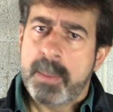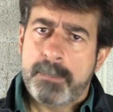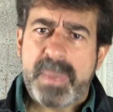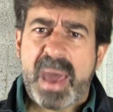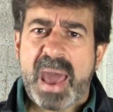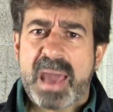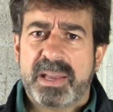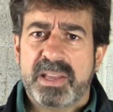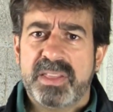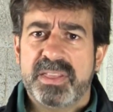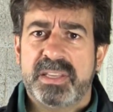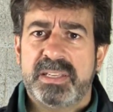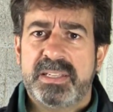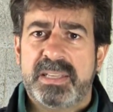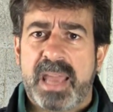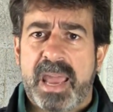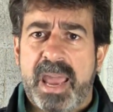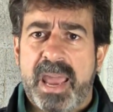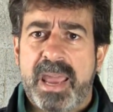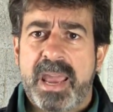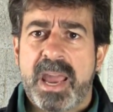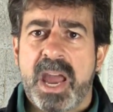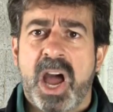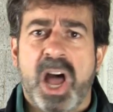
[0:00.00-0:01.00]
Back in the
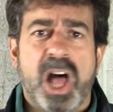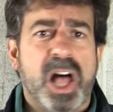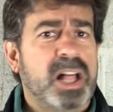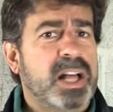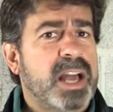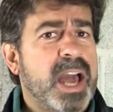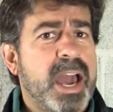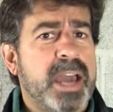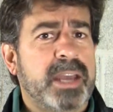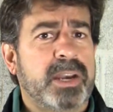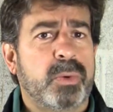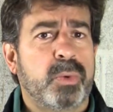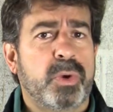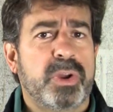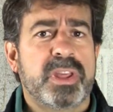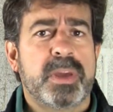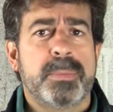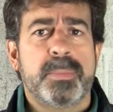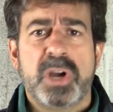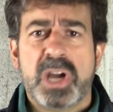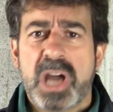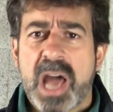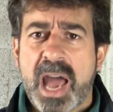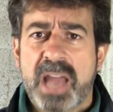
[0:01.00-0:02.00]
day, Al-Qaeda were the
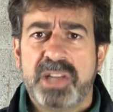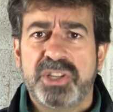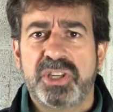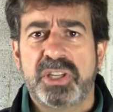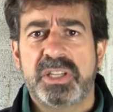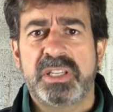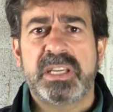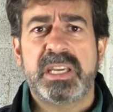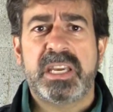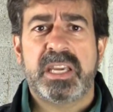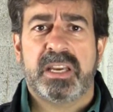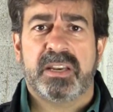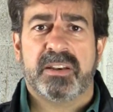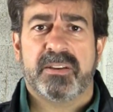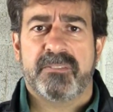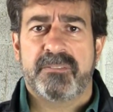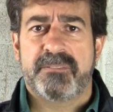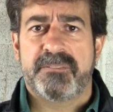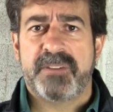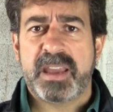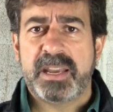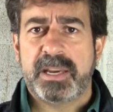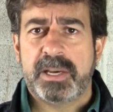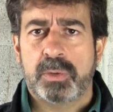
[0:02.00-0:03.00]
Mujahideen,
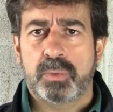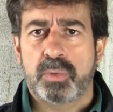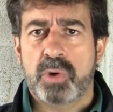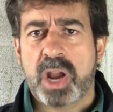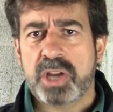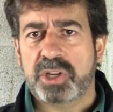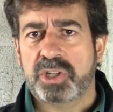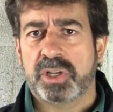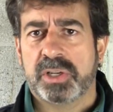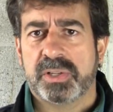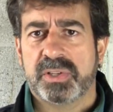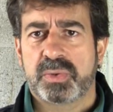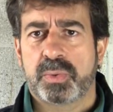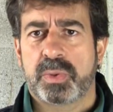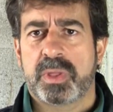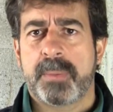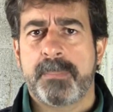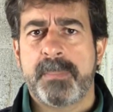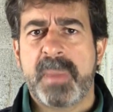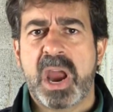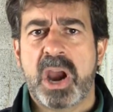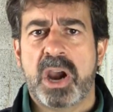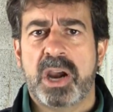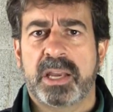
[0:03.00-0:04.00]
fighting Russians with
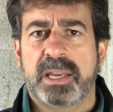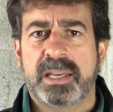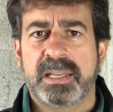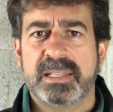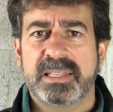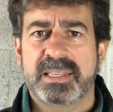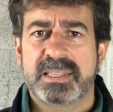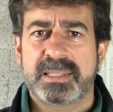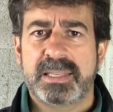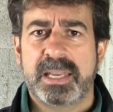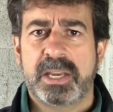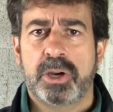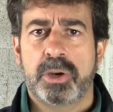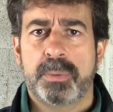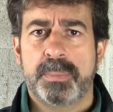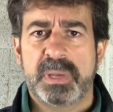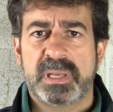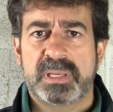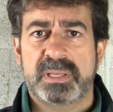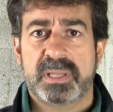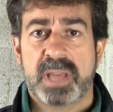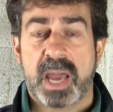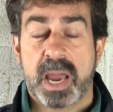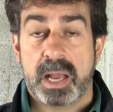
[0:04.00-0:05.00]
American Stinger
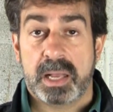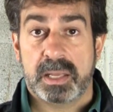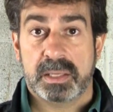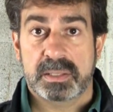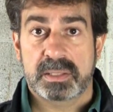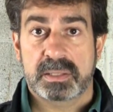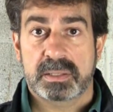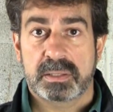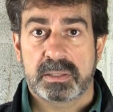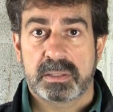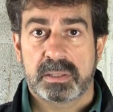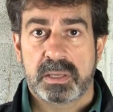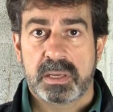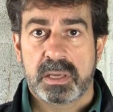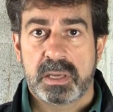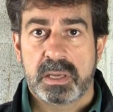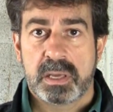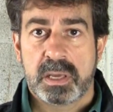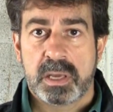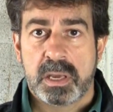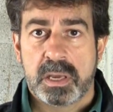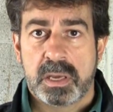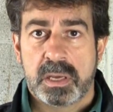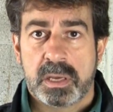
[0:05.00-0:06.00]
missiles.
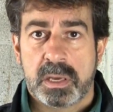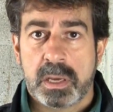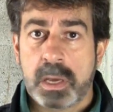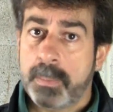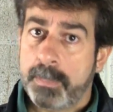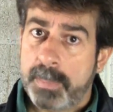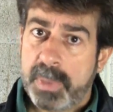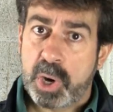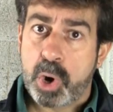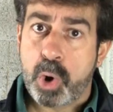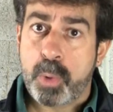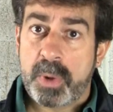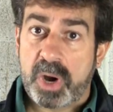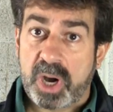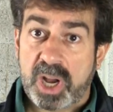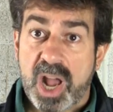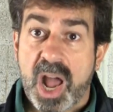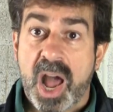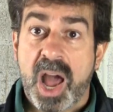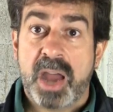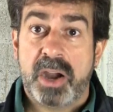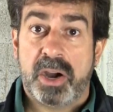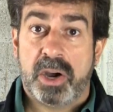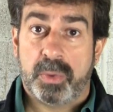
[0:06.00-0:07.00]
But Omar
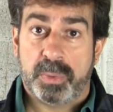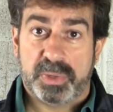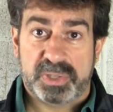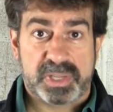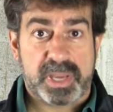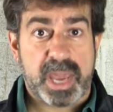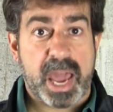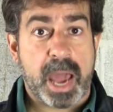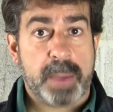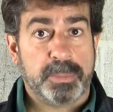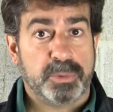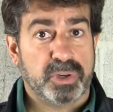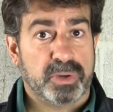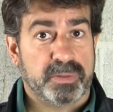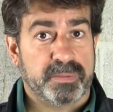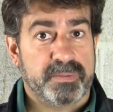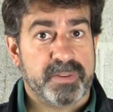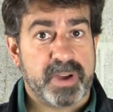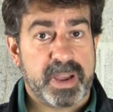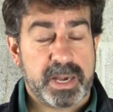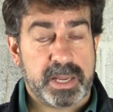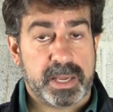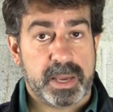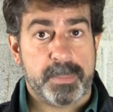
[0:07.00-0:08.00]
Khadr was captured
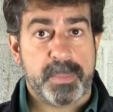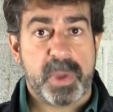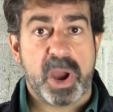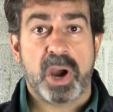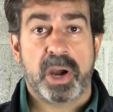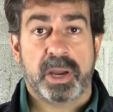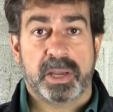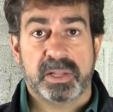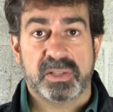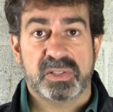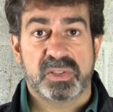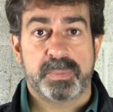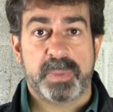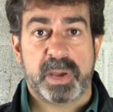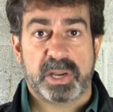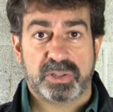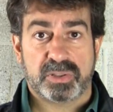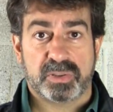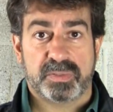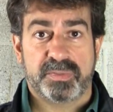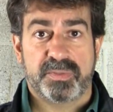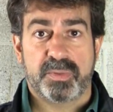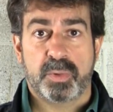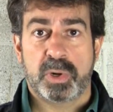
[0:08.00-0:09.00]
fighting American
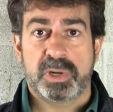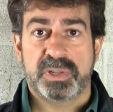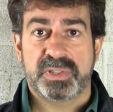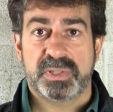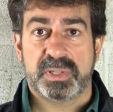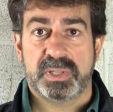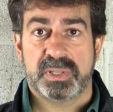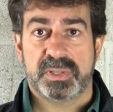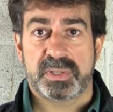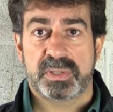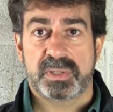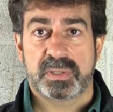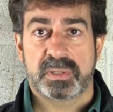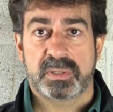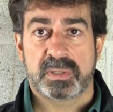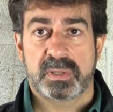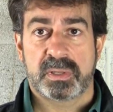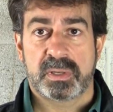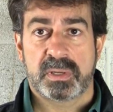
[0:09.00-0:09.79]
Special Forces.